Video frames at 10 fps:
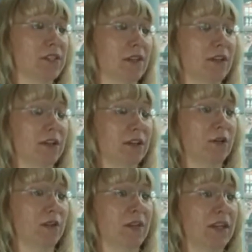so the idea
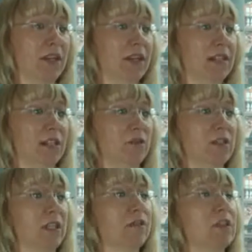of having
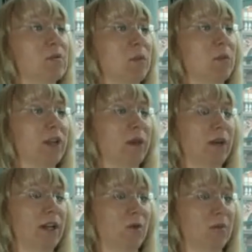self-service, people
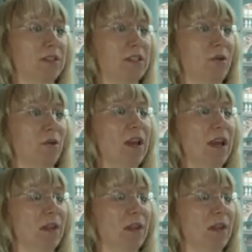queuing up and so on.